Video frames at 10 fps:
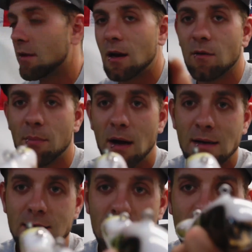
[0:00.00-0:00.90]
a lot of
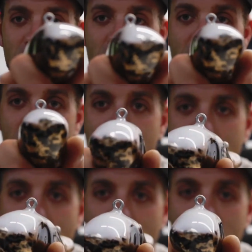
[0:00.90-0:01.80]
epoxy on them, build
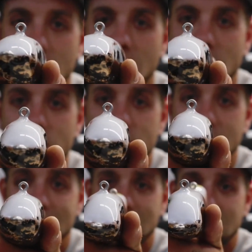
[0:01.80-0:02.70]
up and whatnot,
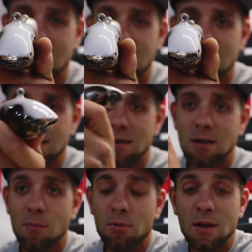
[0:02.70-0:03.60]
usually
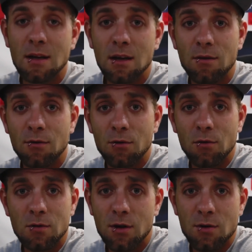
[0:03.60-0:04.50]
completely
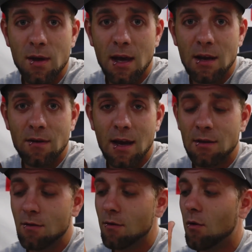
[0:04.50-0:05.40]
through, so you can't even
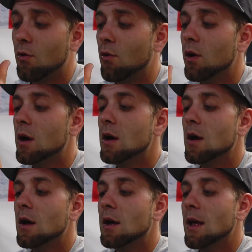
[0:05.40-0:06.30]
get through the hole.
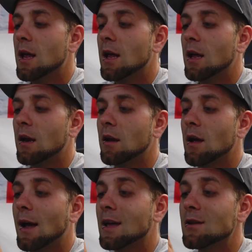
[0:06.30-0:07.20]
And
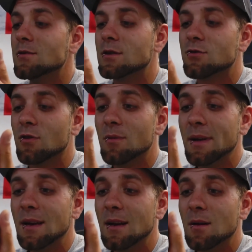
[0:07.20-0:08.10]
I can use a drill
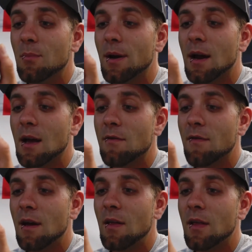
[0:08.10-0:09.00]
bit, but I
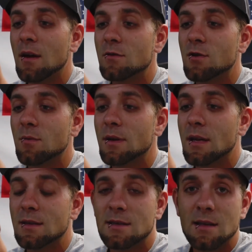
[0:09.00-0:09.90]
found that a drill bit
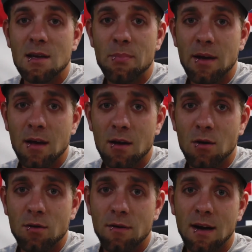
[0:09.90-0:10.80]
can slip and can
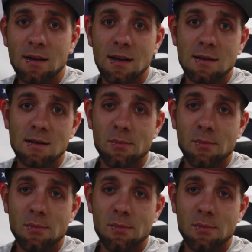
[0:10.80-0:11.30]
go directly into